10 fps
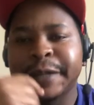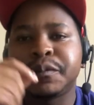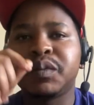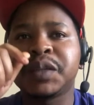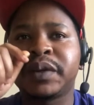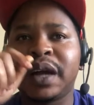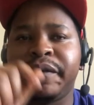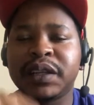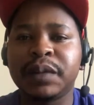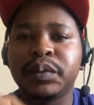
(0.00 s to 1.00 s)
You must be
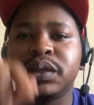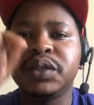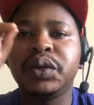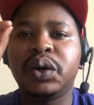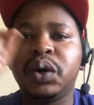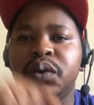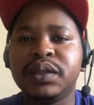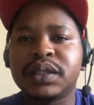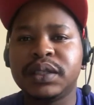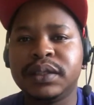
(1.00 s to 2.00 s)
comfortable in your own
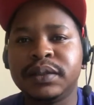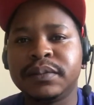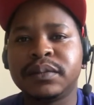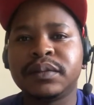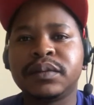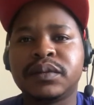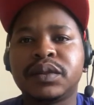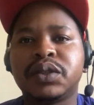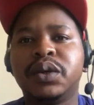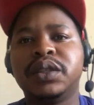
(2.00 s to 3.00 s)
skin.
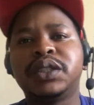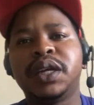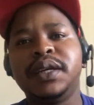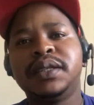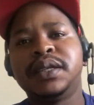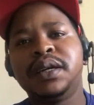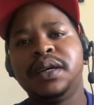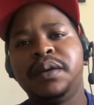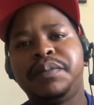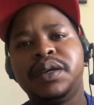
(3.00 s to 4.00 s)
Don't chase
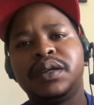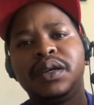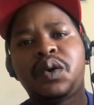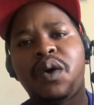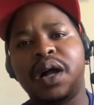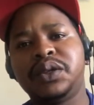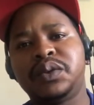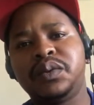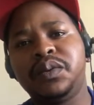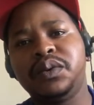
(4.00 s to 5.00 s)
being equal
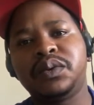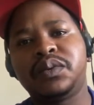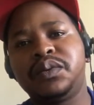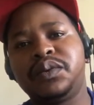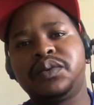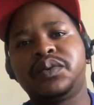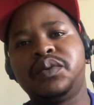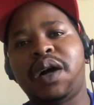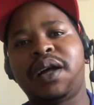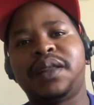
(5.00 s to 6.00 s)
to
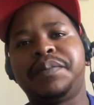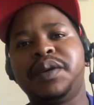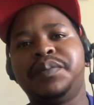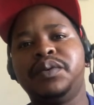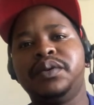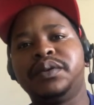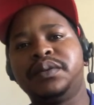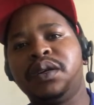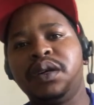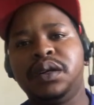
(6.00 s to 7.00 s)
other people.
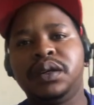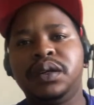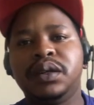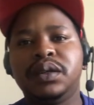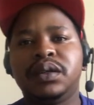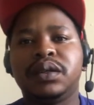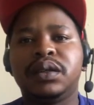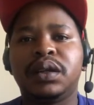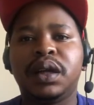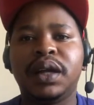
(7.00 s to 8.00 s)

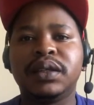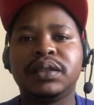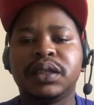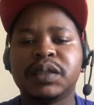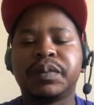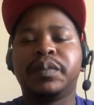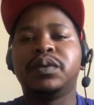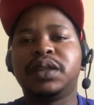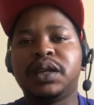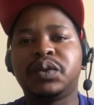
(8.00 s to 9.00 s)
And these
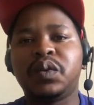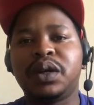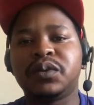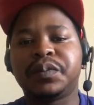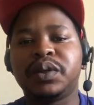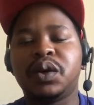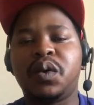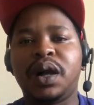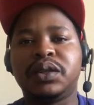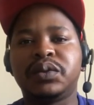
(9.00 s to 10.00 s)
people that you want to be
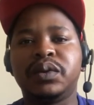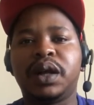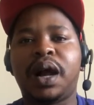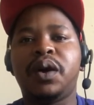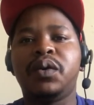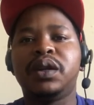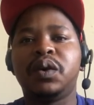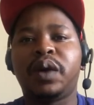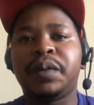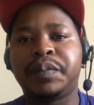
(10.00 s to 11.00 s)
equal to are only
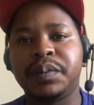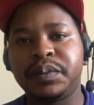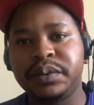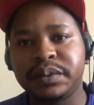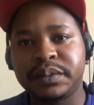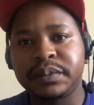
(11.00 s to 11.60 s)
white people.